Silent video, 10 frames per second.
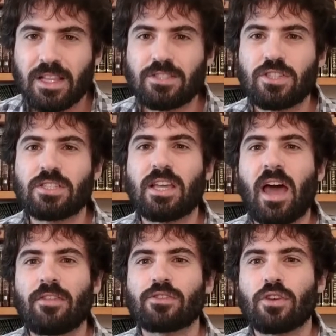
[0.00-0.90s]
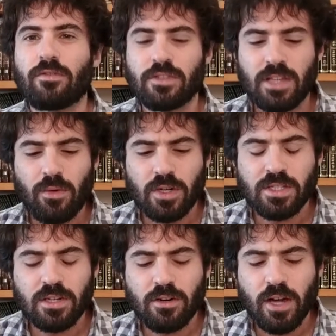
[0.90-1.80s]
let's just say on the surface I
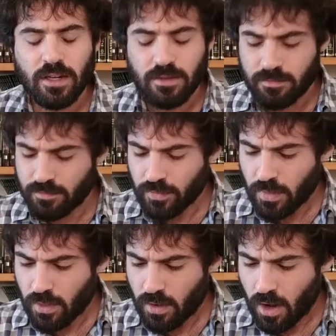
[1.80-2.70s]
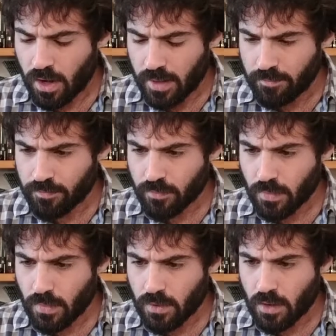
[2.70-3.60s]
was incorrect. All right.
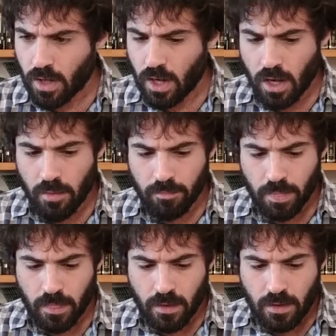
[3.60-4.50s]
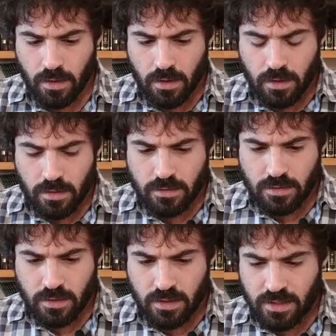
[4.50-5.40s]
Um,
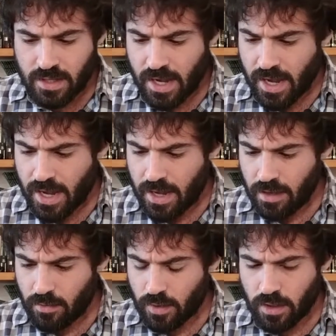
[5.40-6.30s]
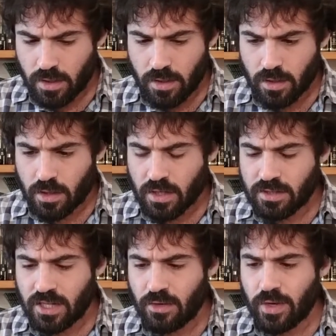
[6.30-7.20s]
today we're
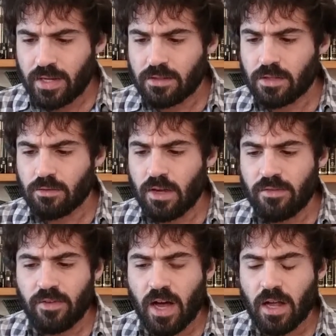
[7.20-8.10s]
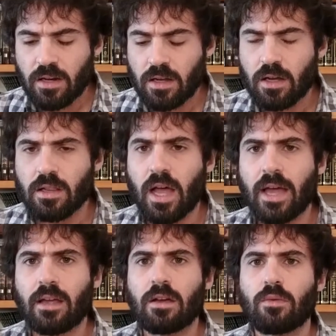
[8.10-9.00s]
continuing to riff on
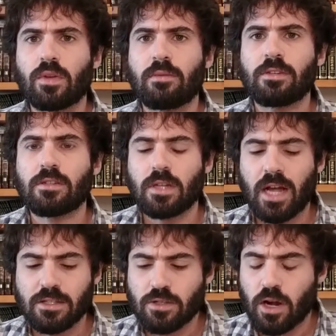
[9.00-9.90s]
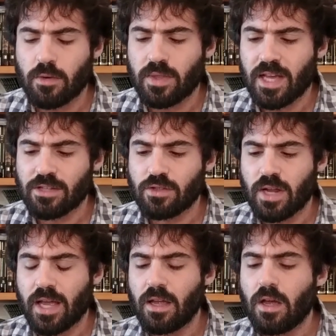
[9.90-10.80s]
like what the Mishnah got started with
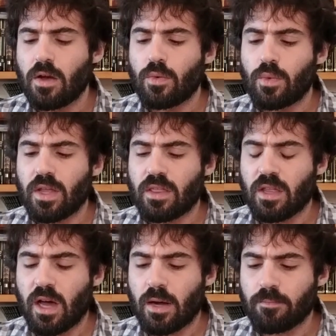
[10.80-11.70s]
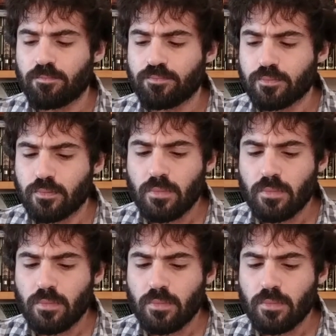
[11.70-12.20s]
yesterday with um,